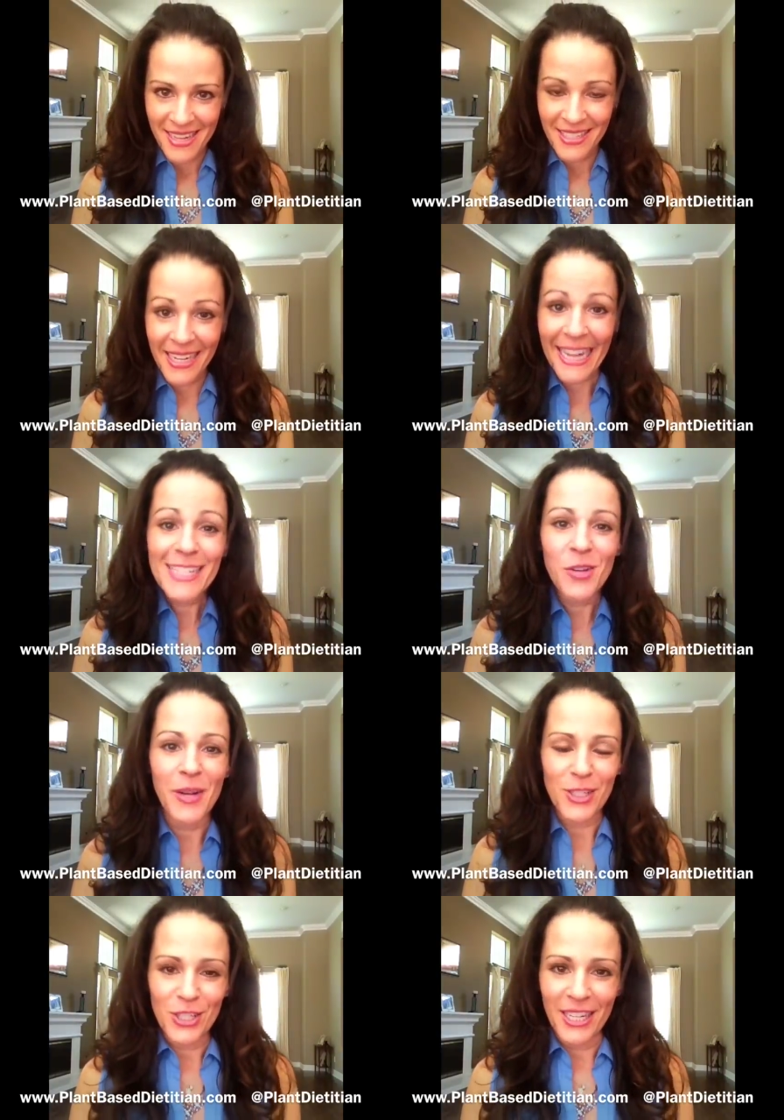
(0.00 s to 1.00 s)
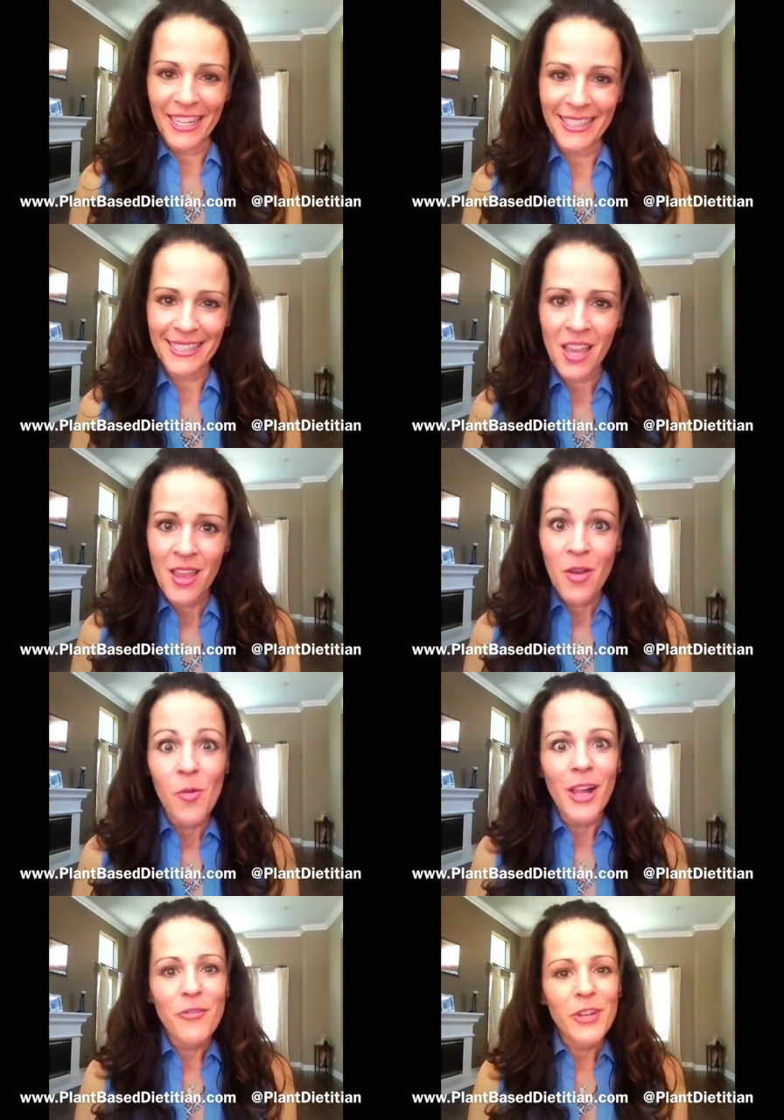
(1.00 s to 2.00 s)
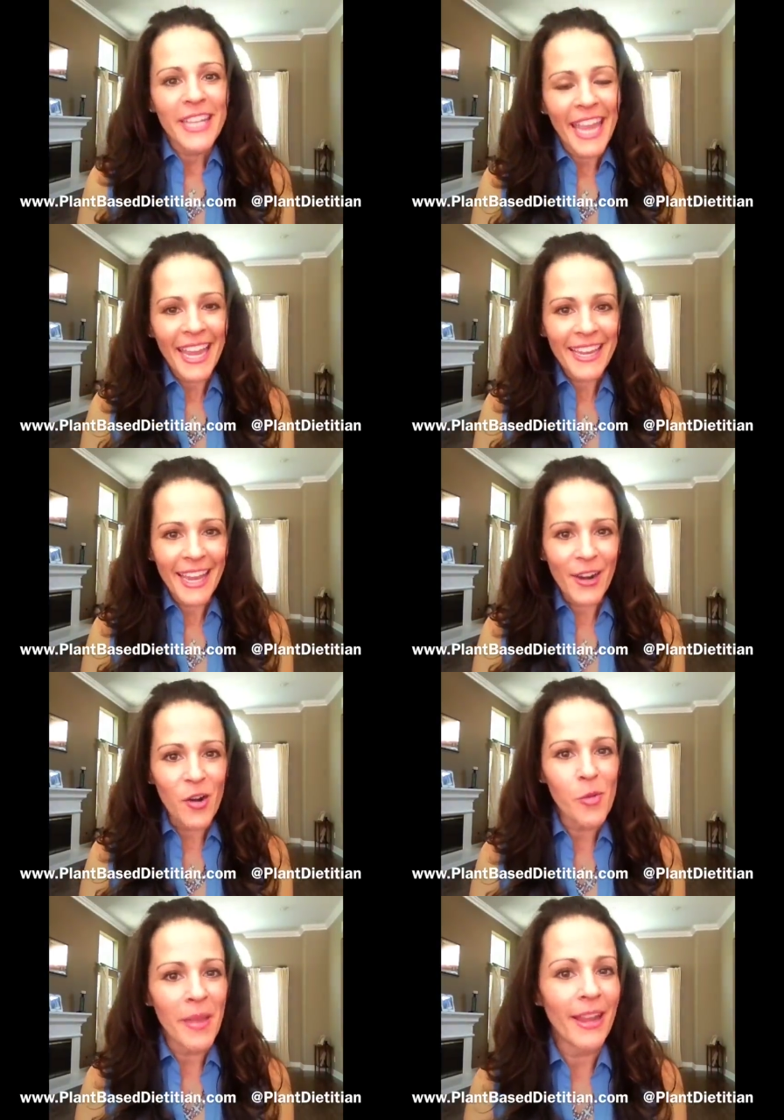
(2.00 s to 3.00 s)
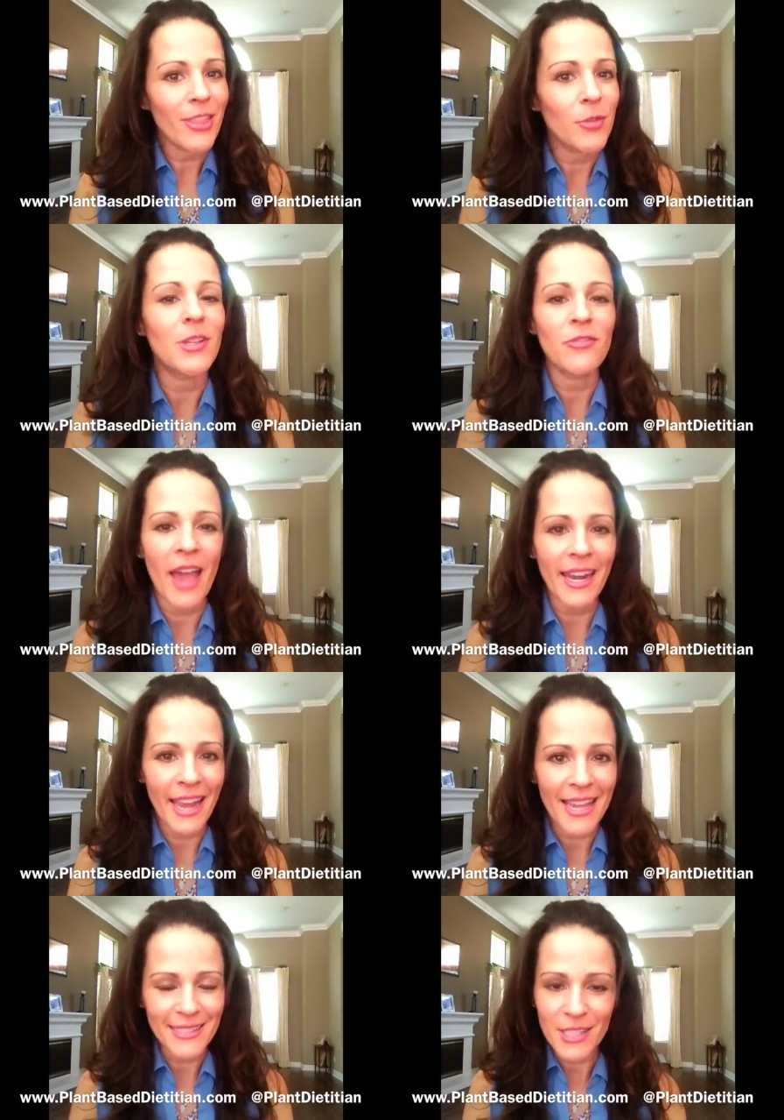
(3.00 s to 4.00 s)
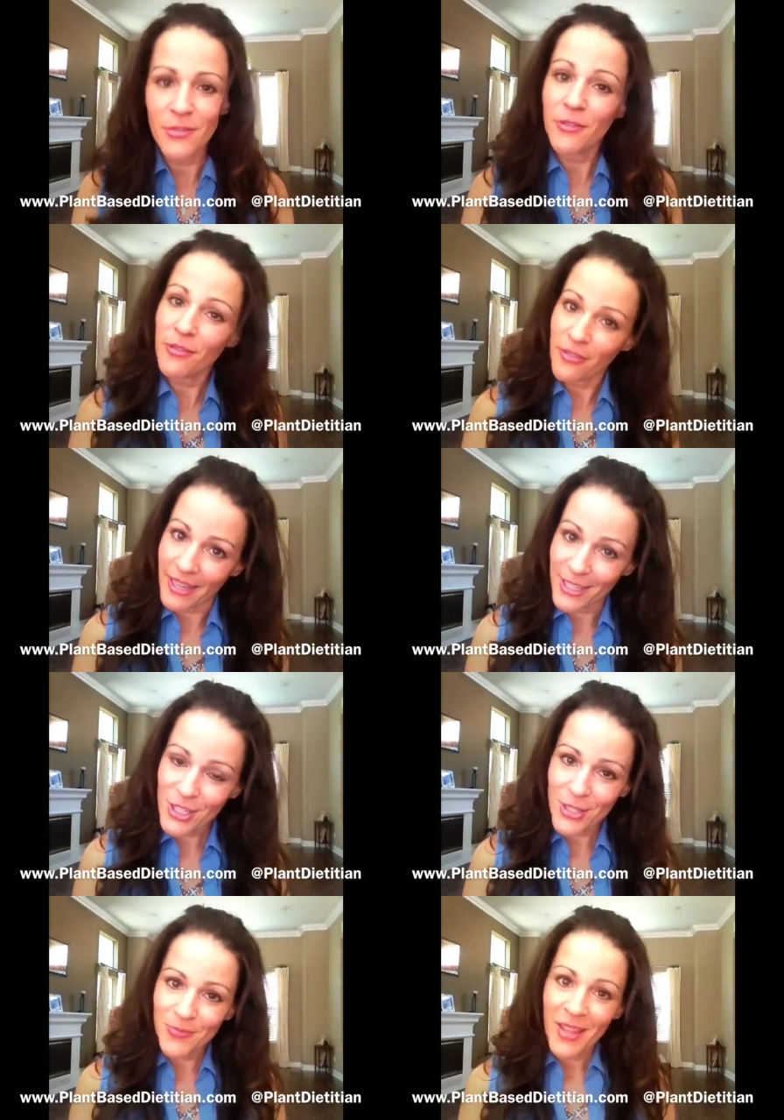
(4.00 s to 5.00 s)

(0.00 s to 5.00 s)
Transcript: Today's question is, well if we can't get our omega-3 fatty acids from fish,